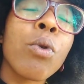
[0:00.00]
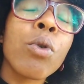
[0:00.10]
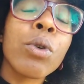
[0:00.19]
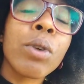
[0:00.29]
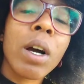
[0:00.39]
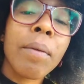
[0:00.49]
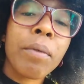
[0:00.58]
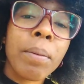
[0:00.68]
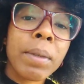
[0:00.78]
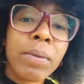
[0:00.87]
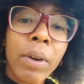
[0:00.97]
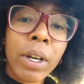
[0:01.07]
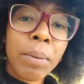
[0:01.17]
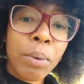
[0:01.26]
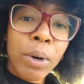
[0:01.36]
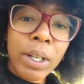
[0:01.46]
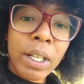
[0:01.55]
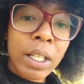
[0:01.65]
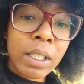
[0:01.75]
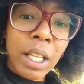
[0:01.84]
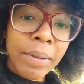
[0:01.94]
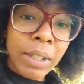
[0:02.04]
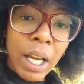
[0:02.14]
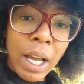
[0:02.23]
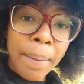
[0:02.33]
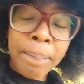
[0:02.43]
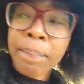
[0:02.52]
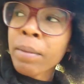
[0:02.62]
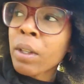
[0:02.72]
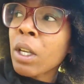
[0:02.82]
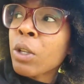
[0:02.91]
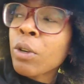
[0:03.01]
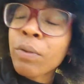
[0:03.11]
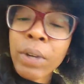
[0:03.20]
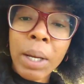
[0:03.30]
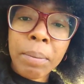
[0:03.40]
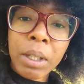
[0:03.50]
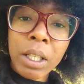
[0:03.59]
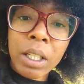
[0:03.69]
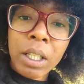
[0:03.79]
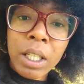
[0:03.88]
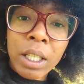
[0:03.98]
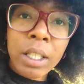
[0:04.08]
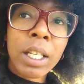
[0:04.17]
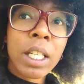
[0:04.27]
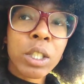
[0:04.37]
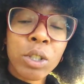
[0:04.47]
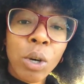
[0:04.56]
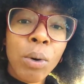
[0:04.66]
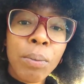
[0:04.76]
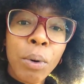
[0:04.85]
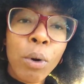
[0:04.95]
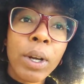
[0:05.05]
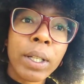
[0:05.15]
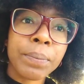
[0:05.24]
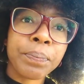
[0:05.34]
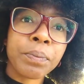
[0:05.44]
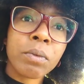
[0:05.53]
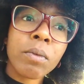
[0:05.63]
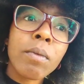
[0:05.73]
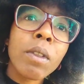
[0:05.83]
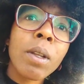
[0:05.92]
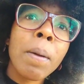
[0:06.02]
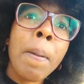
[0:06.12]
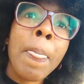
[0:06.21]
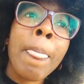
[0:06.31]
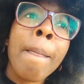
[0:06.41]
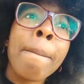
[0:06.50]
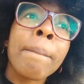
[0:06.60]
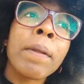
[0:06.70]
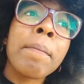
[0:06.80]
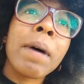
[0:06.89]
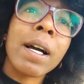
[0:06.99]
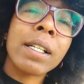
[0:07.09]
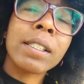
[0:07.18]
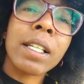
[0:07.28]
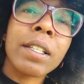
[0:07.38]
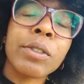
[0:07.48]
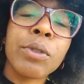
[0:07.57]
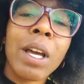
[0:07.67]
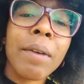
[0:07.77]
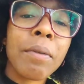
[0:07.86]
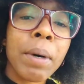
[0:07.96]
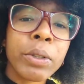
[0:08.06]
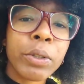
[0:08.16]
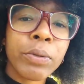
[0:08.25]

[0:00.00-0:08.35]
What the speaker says: who you come from is very important in this lifetime. Your family is so important. The mindset that you have about your